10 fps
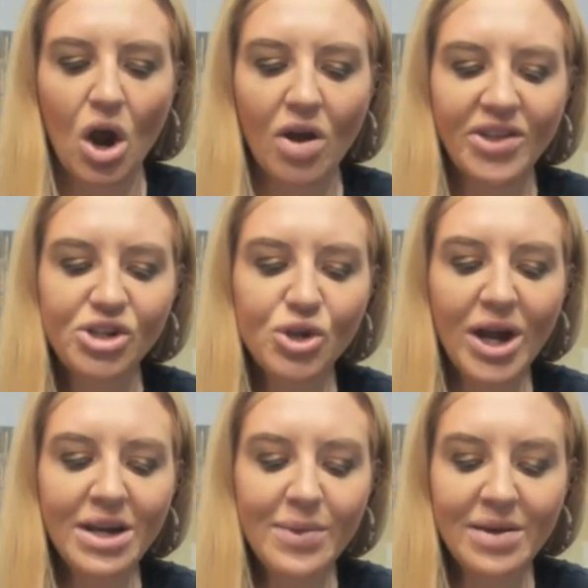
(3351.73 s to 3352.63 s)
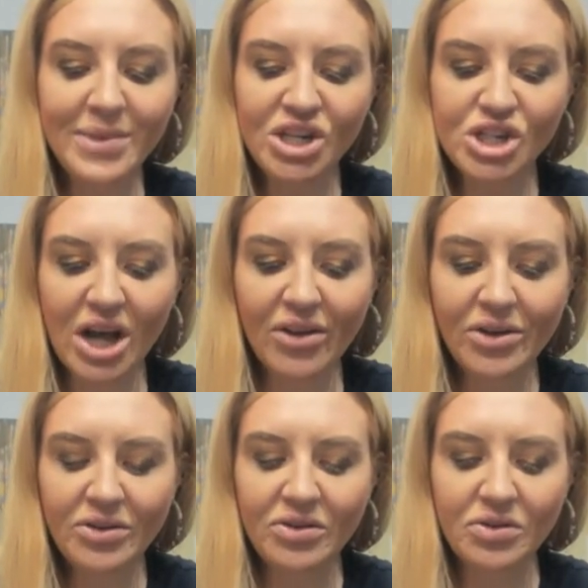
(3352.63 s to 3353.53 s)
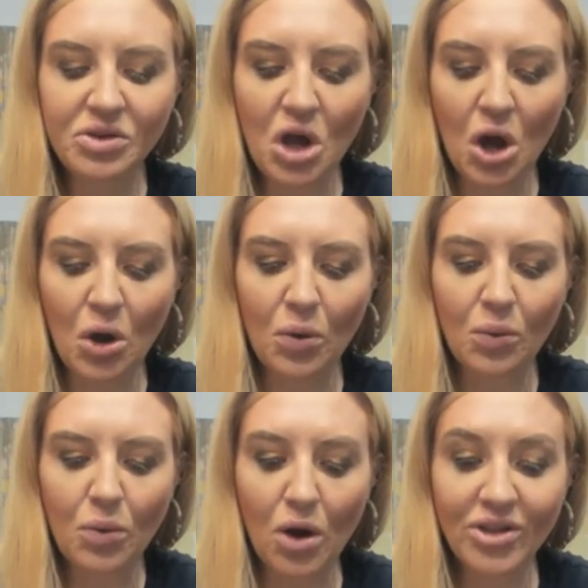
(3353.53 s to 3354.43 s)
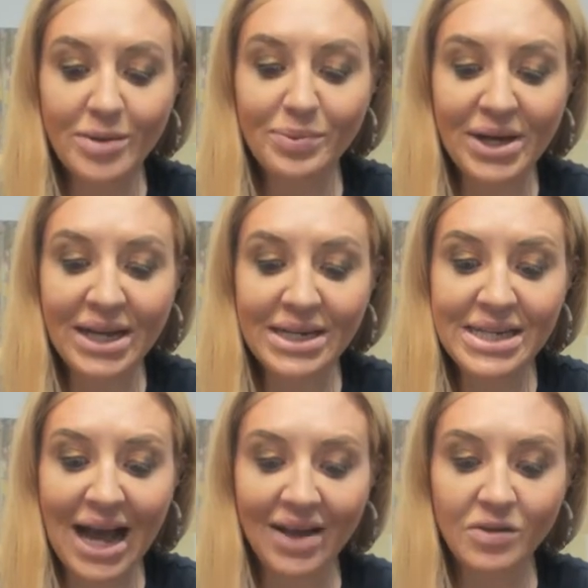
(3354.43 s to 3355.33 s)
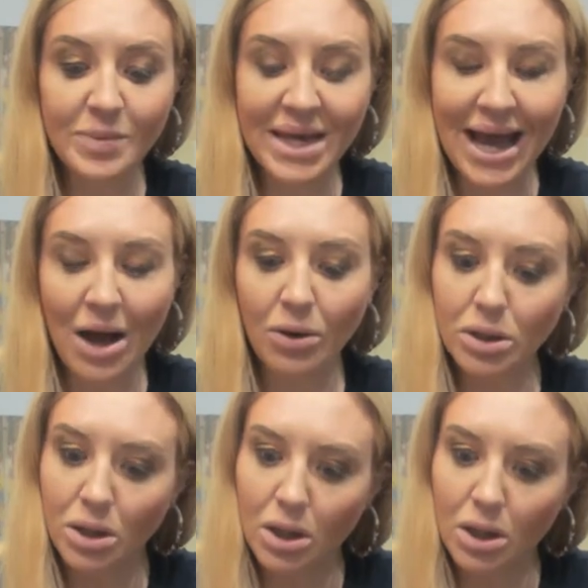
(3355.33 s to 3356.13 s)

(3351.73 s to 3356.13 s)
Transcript: are they trying to make me jealous? No. Are they planning to ask me out?